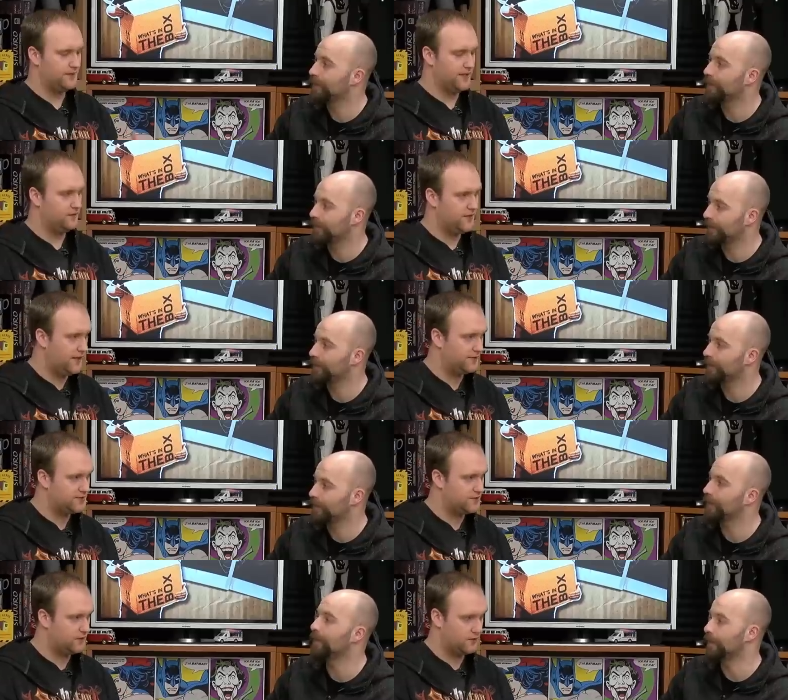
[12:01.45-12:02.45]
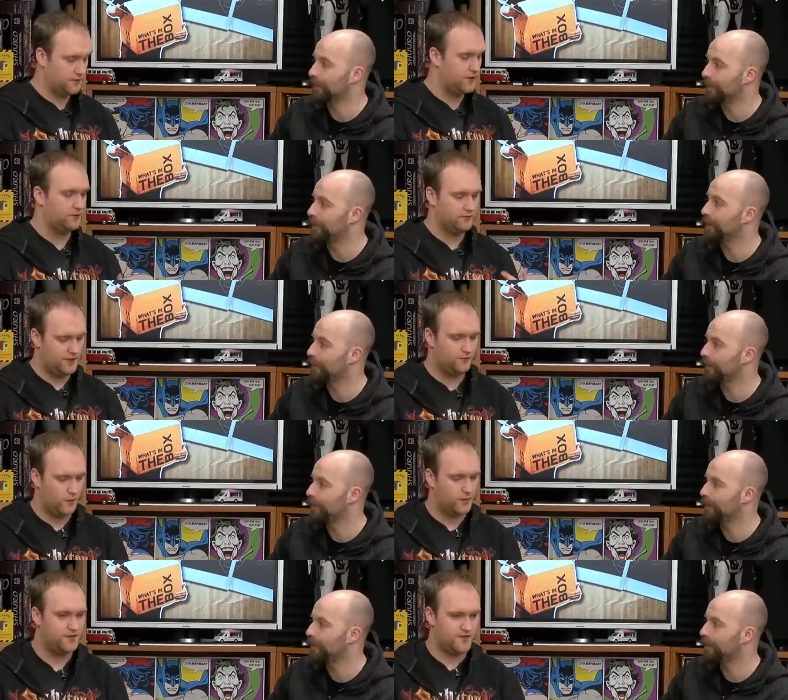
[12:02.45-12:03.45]
Speaker 1: to kill tanks. Mm -hmm. Or mm-hmm. you know, if we
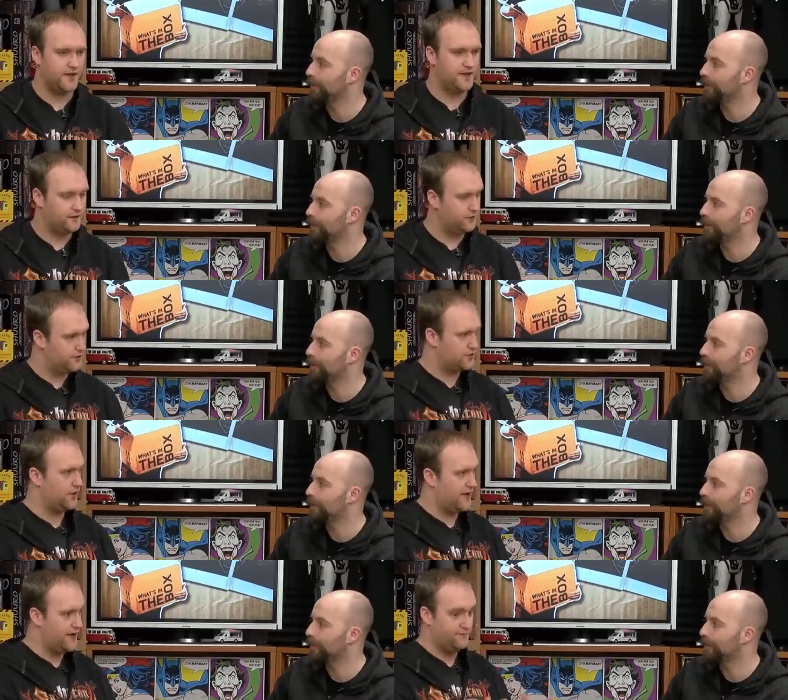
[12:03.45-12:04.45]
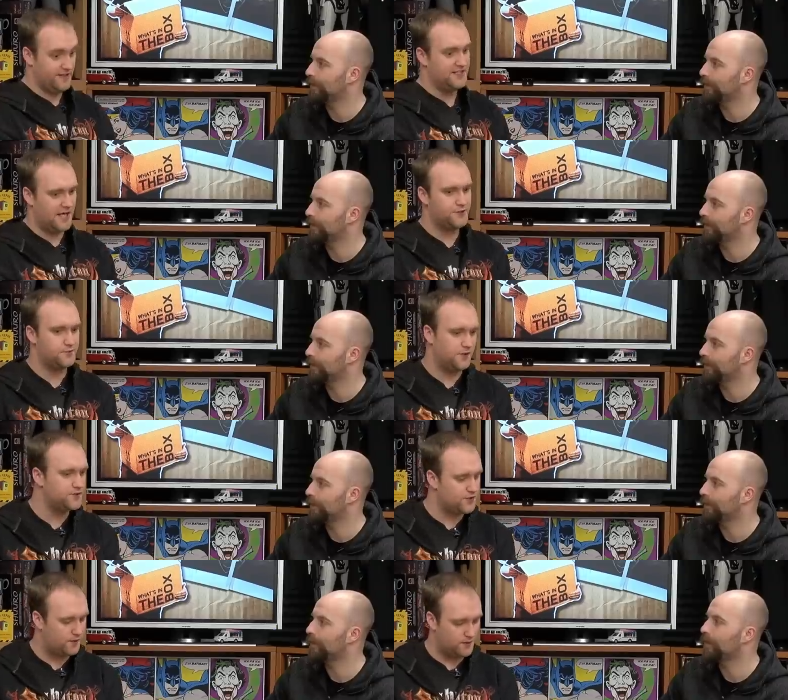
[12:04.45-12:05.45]
want the tank killer, it's got to have these
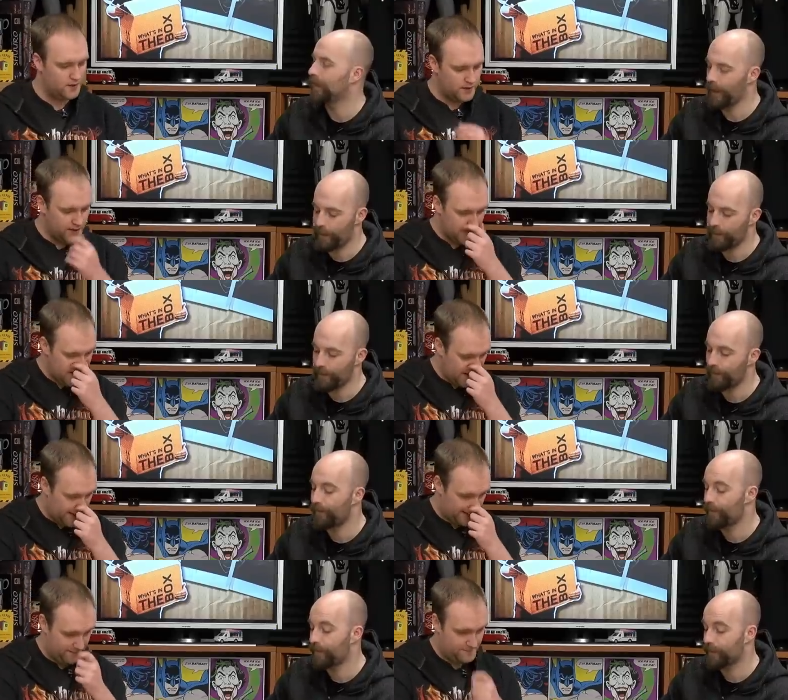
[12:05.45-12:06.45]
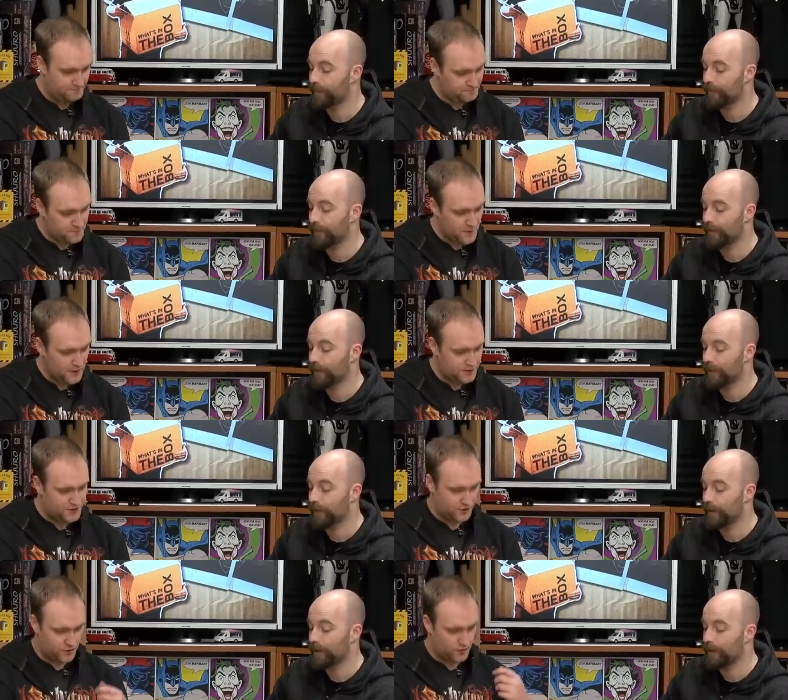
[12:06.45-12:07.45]
attributes to it. Yeah. Um,
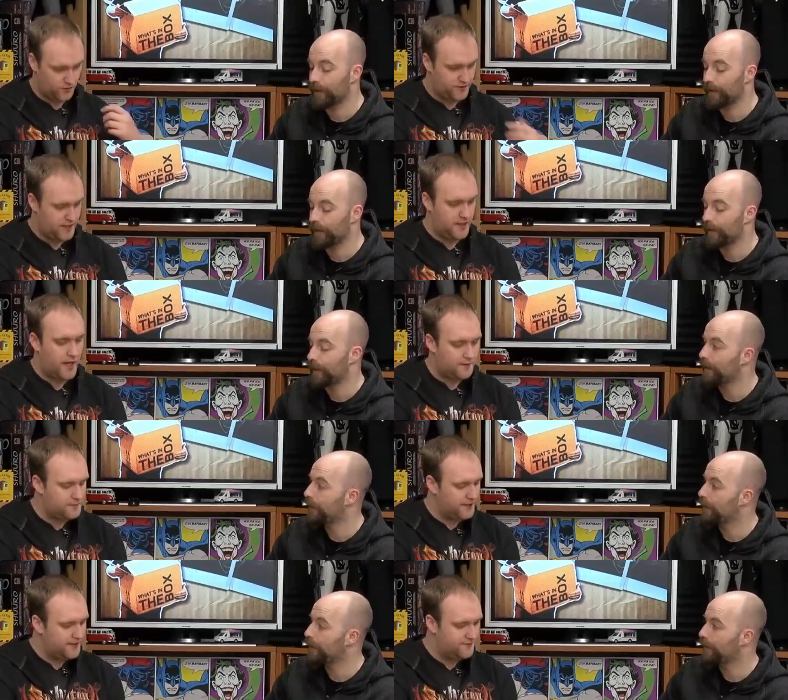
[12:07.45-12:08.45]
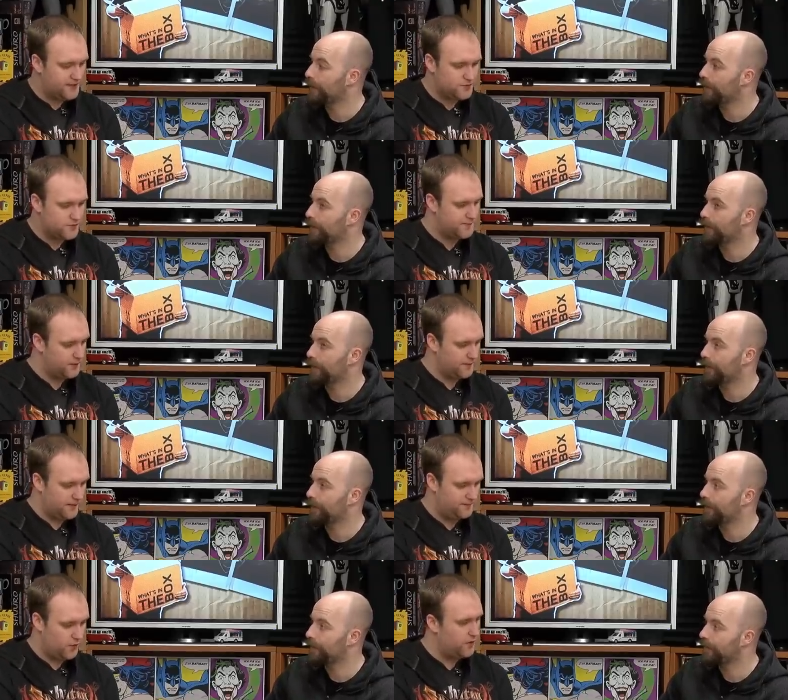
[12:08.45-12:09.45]
so the I believe this was built
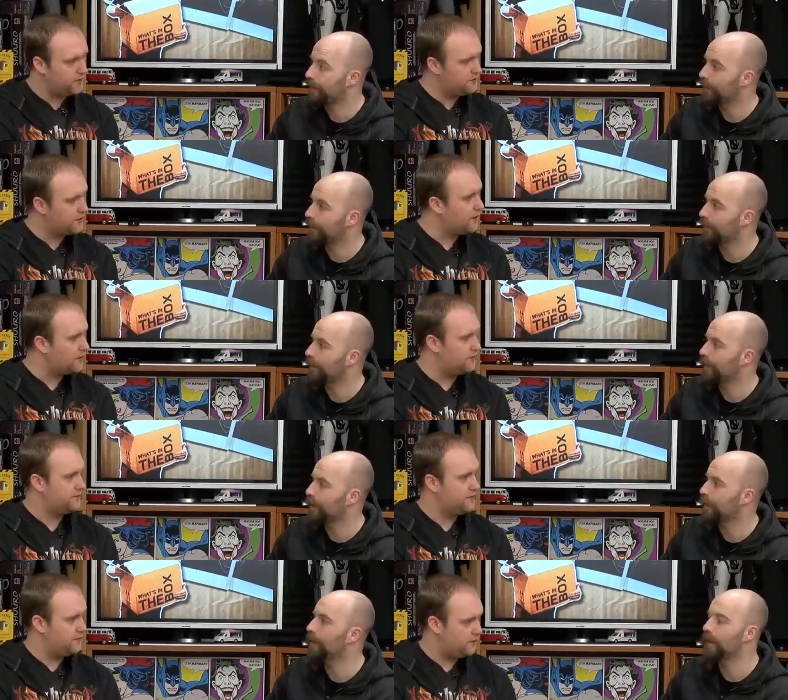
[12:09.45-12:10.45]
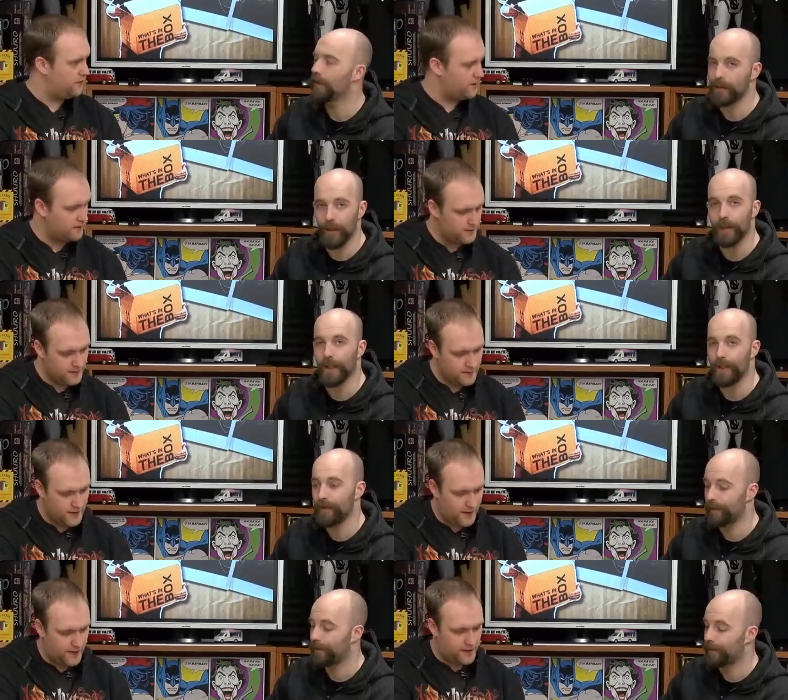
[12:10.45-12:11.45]
by Buick, the car company Buick. Okay.
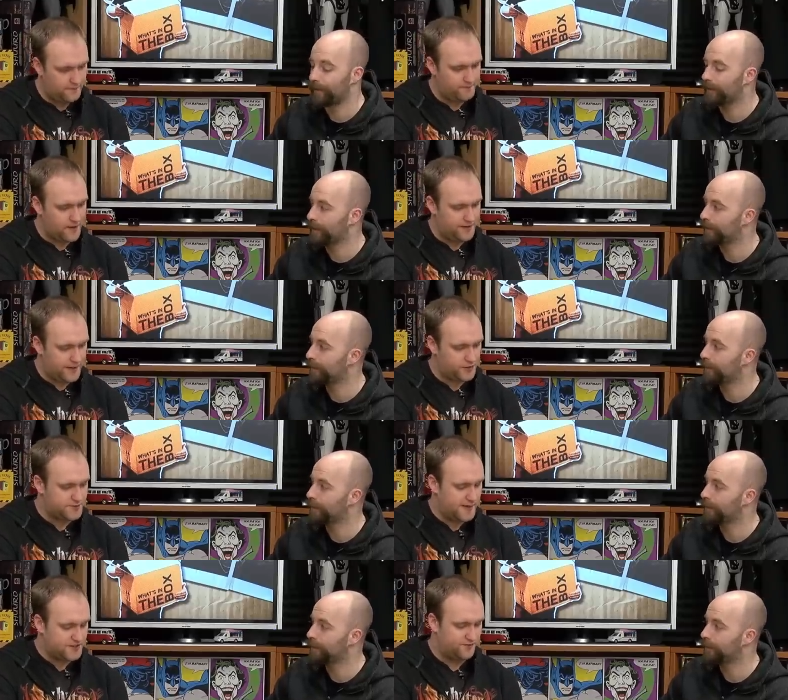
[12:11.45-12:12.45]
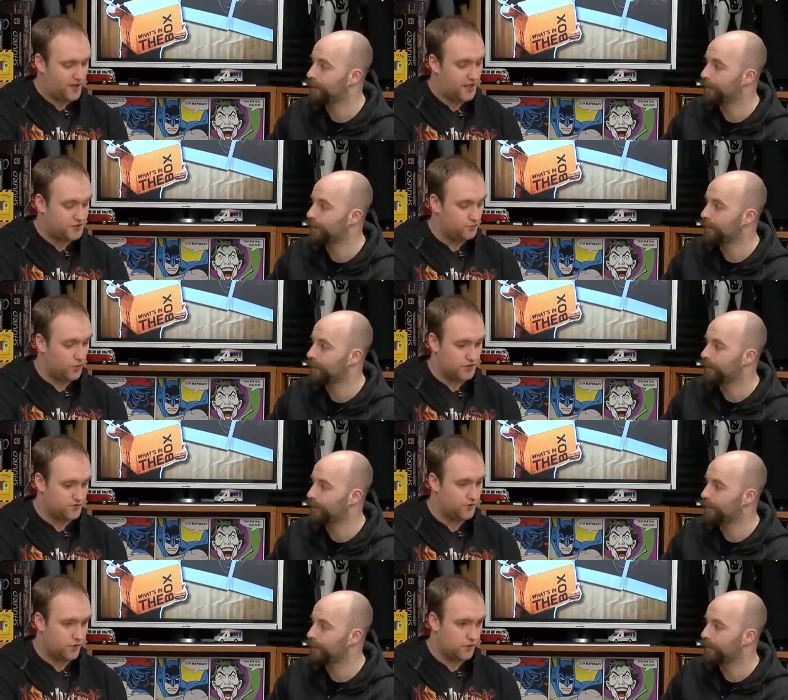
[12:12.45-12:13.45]
Um, and their specification was
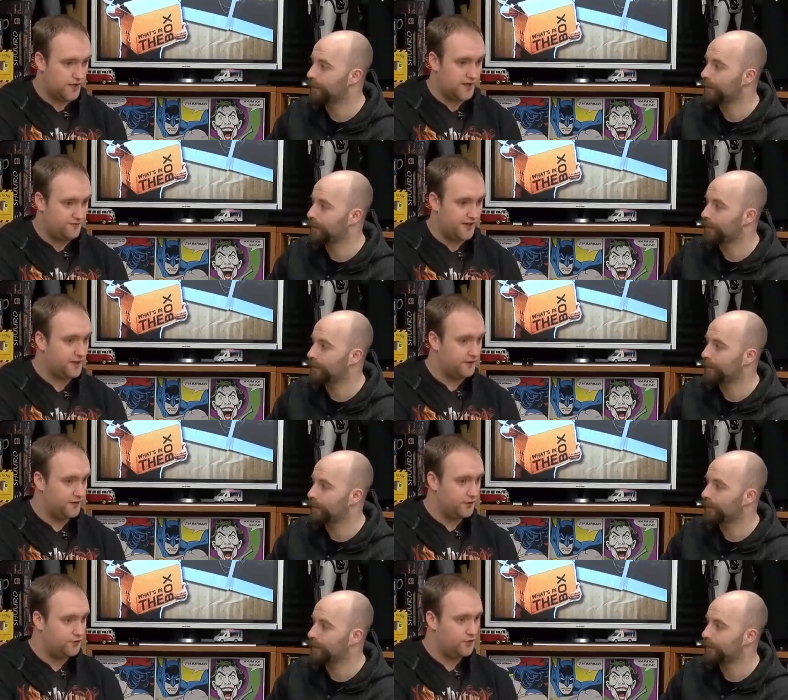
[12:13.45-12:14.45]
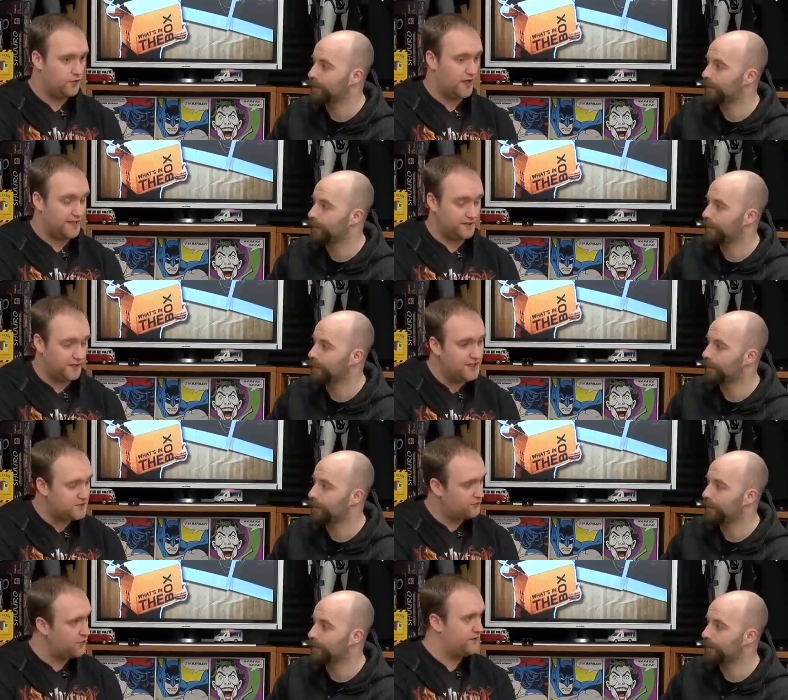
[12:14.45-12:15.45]
for a vehicle that could do at
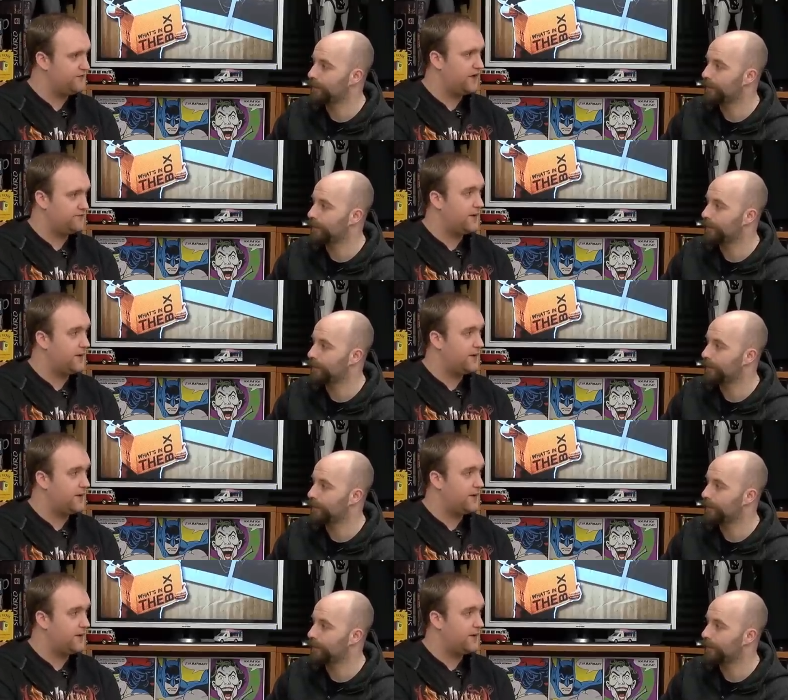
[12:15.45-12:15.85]
least 45